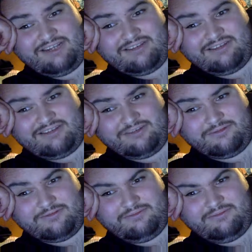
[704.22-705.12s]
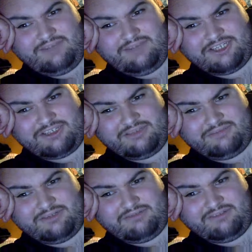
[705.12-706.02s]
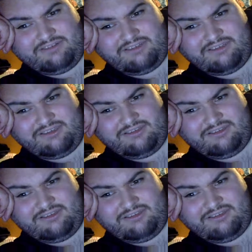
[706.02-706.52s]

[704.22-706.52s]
also actually pretty risky.